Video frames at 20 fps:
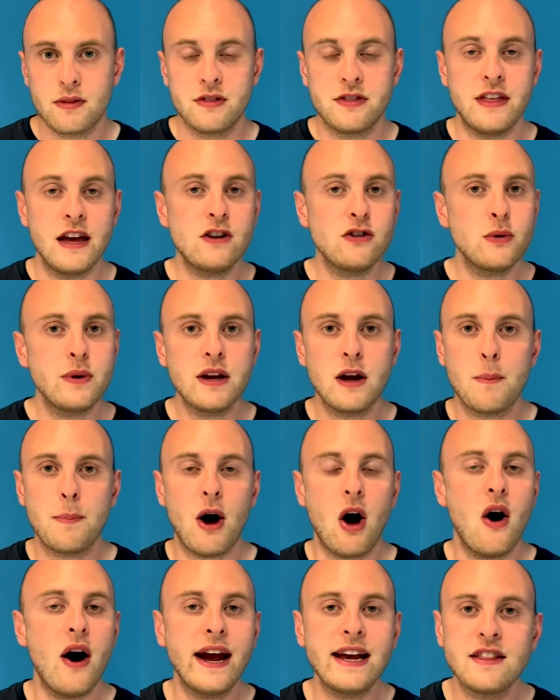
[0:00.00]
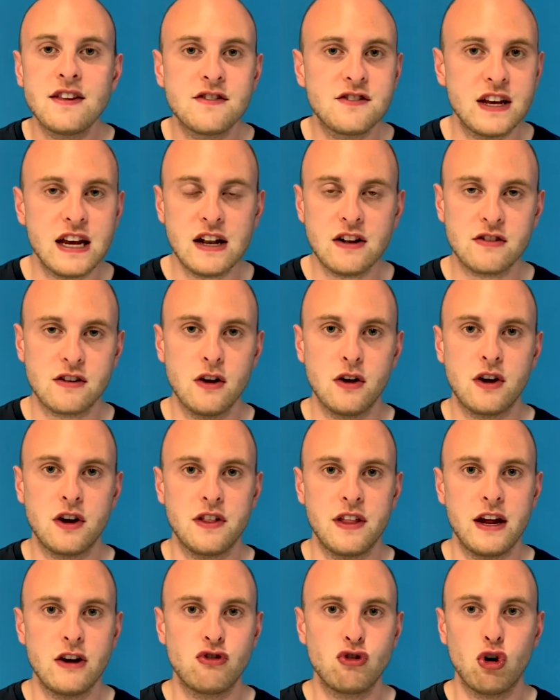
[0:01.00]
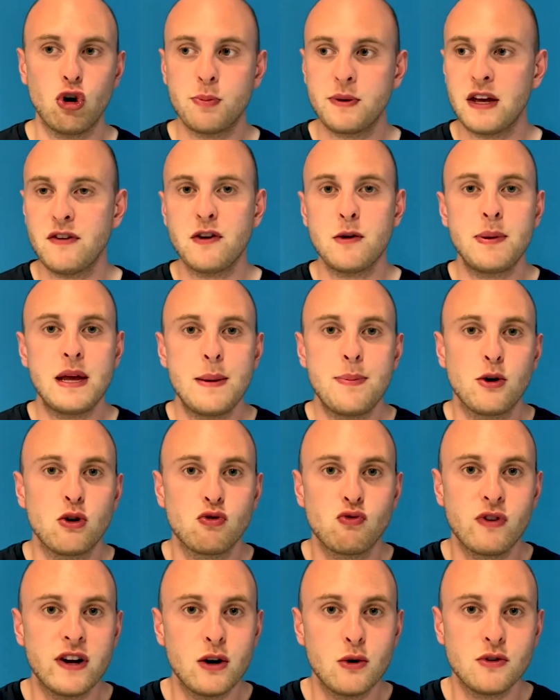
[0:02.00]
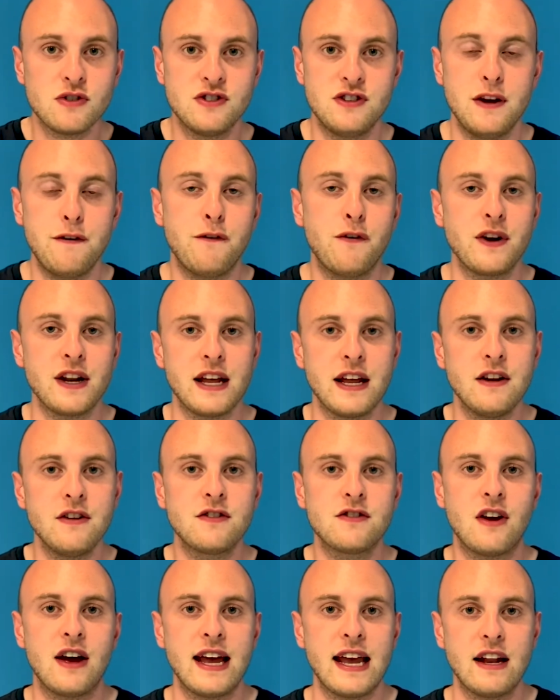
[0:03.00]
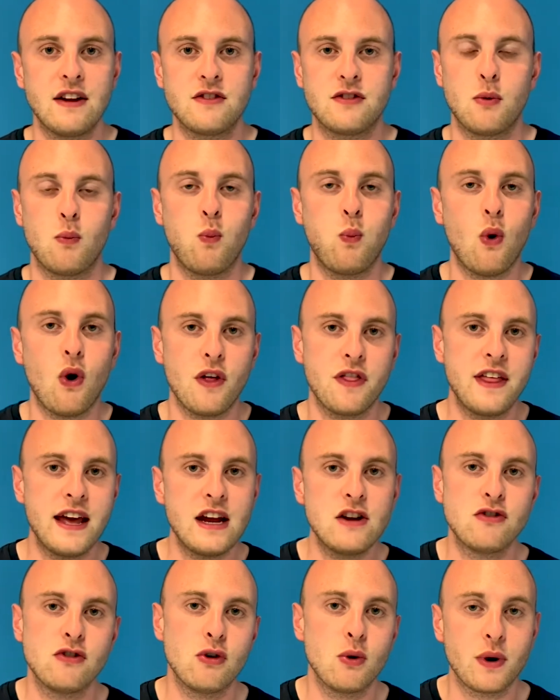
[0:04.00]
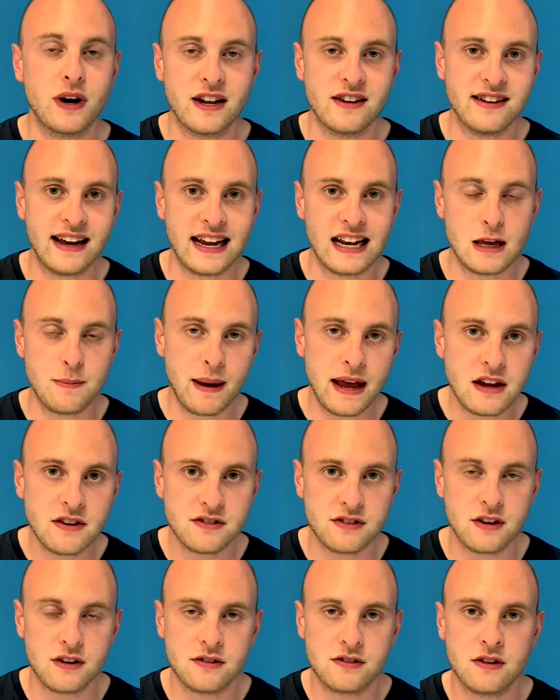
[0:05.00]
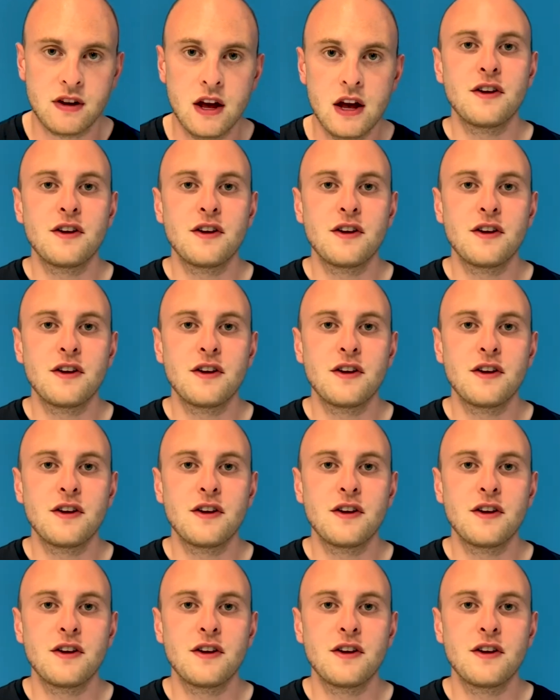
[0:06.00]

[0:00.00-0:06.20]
They're doing a behind the scenes look at their job, giving people a real different insight into what they do on a daily basis.